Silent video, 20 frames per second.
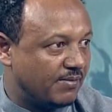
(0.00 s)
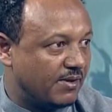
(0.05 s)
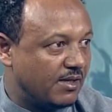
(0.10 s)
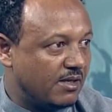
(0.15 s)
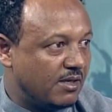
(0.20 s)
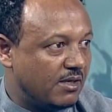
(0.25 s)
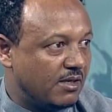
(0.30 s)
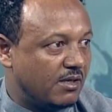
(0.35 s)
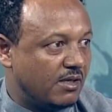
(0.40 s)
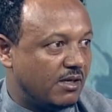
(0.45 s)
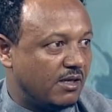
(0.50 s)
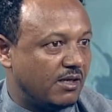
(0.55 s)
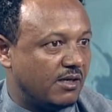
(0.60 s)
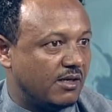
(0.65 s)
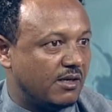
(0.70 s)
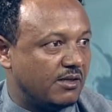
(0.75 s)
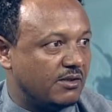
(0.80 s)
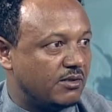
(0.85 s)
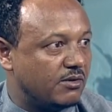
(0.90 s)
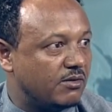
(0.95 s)

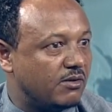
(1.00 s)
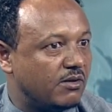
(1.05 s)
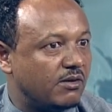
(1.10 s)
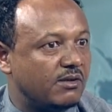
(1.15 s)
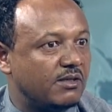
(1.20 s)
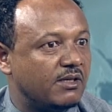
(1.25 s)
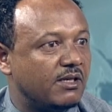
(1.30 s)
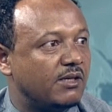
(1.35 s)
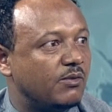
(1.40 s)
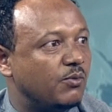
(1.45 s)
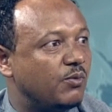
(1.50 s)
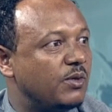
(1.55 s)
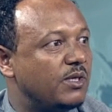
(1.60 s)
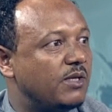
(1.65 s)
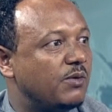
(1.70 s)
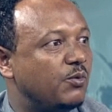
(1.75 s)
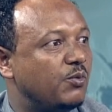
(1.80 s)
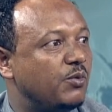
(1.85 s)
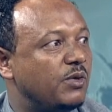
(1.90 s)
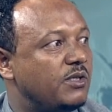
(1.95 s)
Okay. You know,
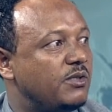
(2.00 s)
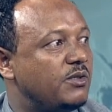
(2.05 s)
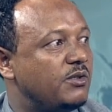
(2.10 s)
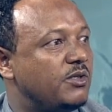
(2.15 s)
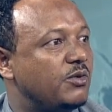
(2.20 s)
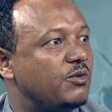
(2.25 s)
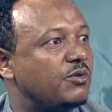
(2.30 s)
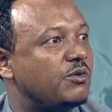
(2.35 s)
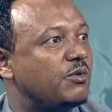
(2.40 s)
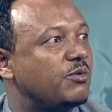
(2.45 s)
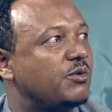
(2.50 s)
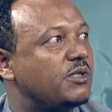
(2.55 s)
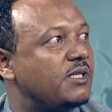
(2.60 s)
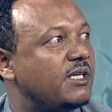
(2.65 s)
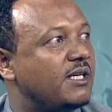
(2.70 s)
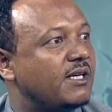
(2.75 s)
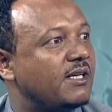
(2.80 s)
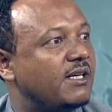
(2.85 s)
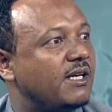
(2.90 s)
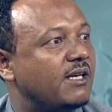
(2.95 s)
we used to
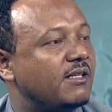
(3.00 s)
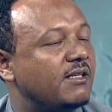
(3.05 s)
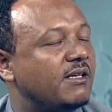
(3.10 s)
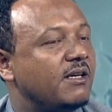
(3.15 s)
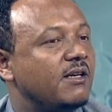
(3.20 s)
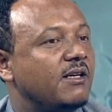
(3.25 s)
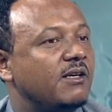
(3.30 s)
think that